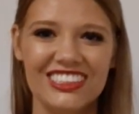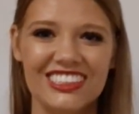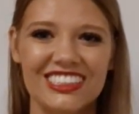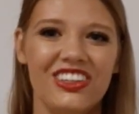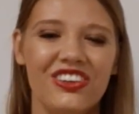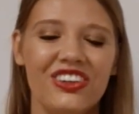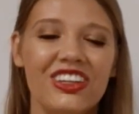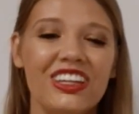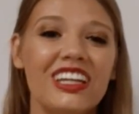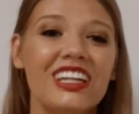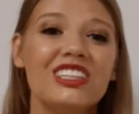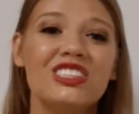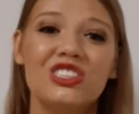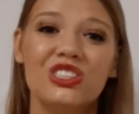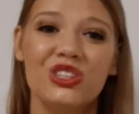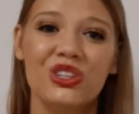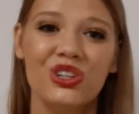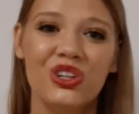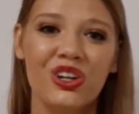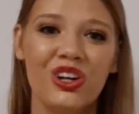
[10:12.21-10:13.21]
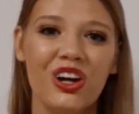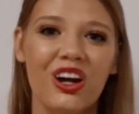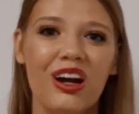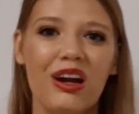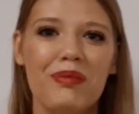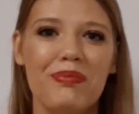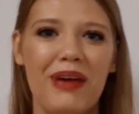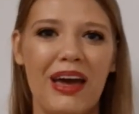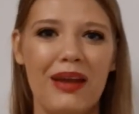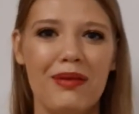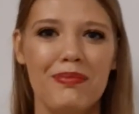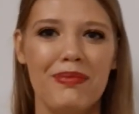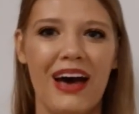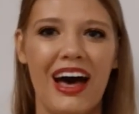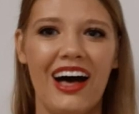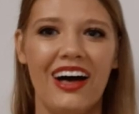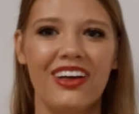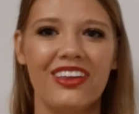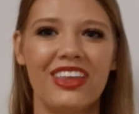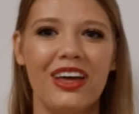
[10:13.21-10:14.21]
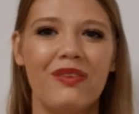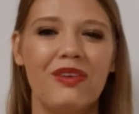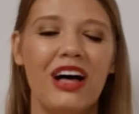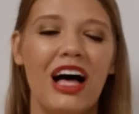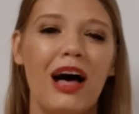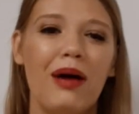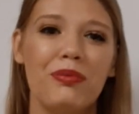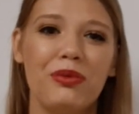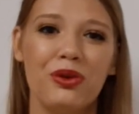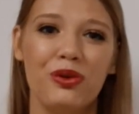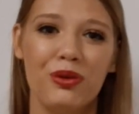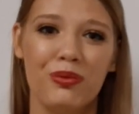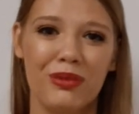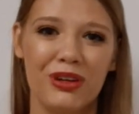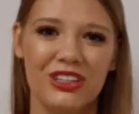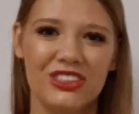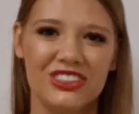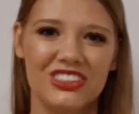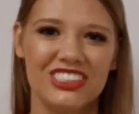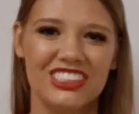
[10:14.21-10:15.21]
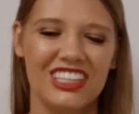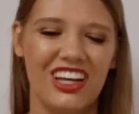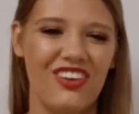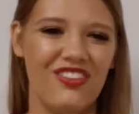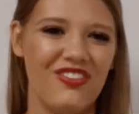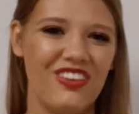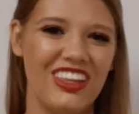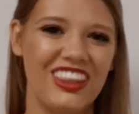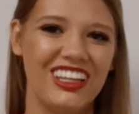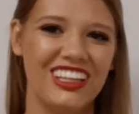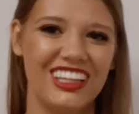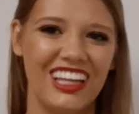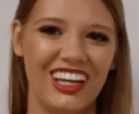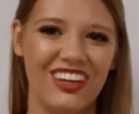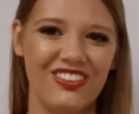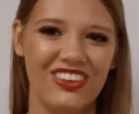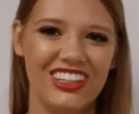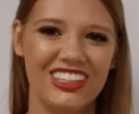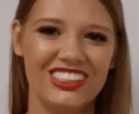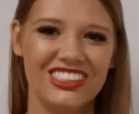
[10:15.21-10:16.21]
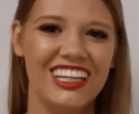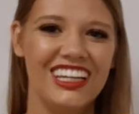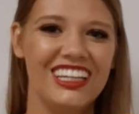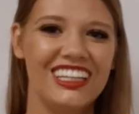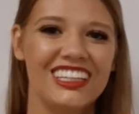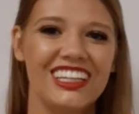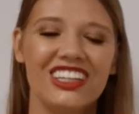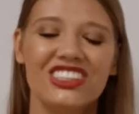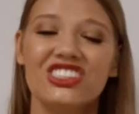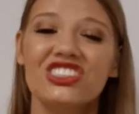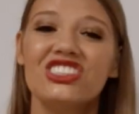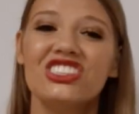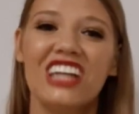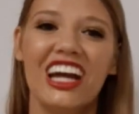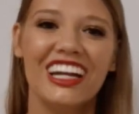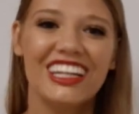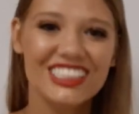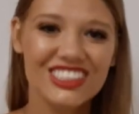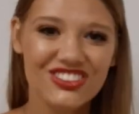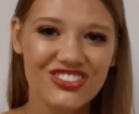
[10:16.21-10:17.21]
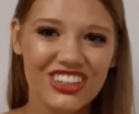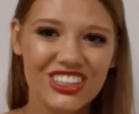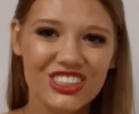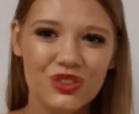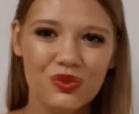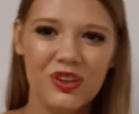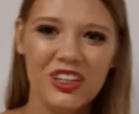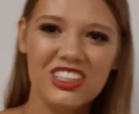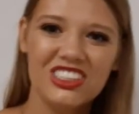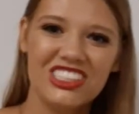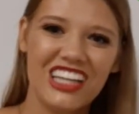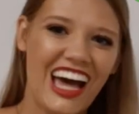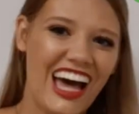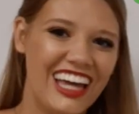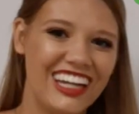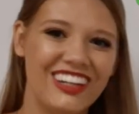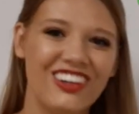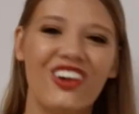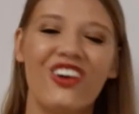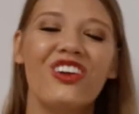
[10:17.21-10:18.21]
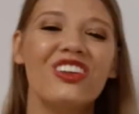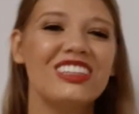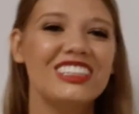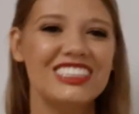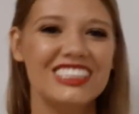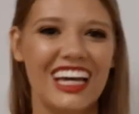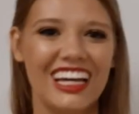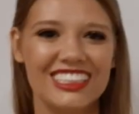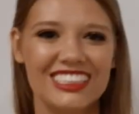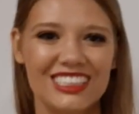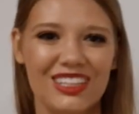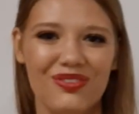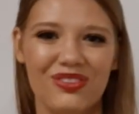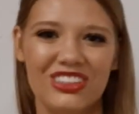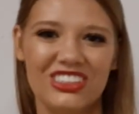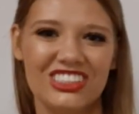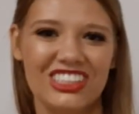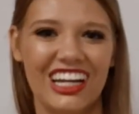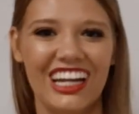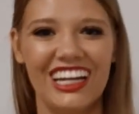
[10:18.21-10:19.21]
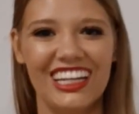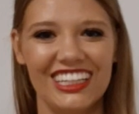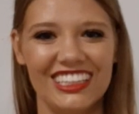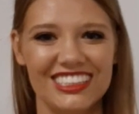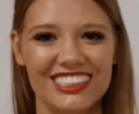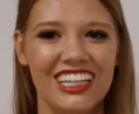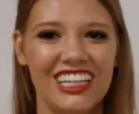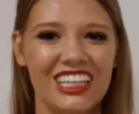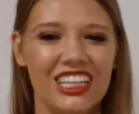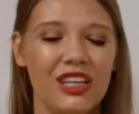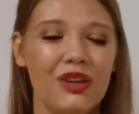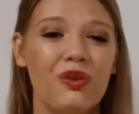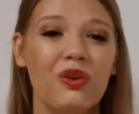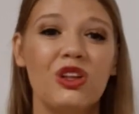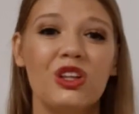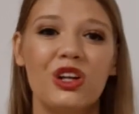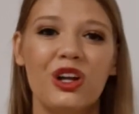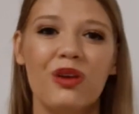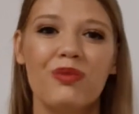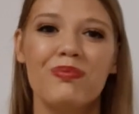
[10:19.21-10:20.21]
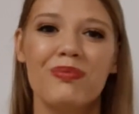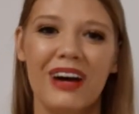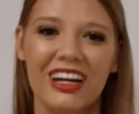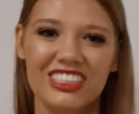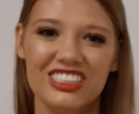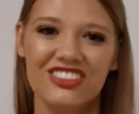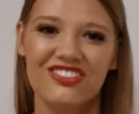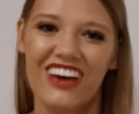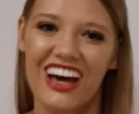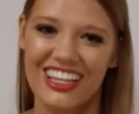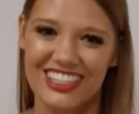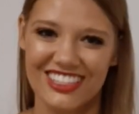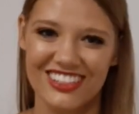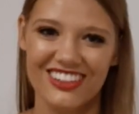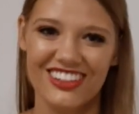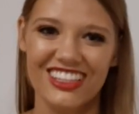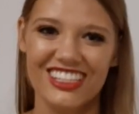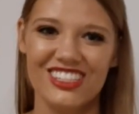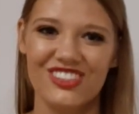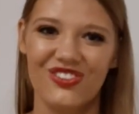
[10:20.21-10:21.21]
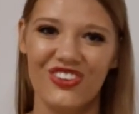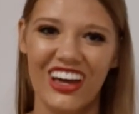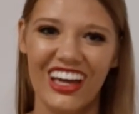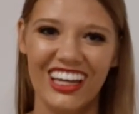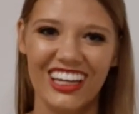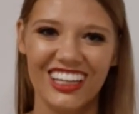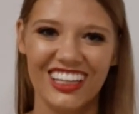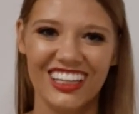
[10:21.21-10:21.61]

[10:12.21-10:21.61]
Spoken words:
You can get a tutor or a pen pal that will help you immerse yourself in the language. Get your Chinese friends WeChat and only text them in Chinese. You will learn much faster this way.